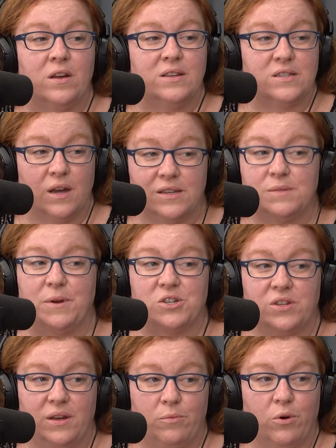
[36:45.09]
is
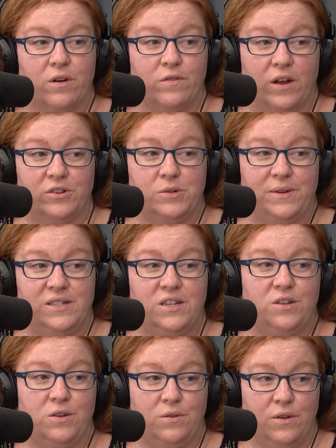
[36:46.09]
especially important for
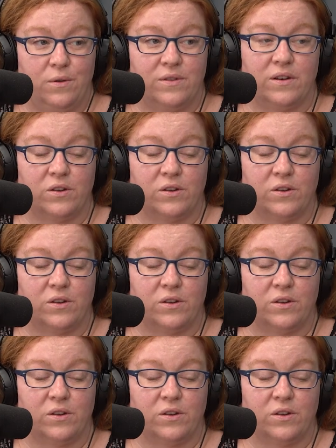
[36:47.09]
LGBTQ youth,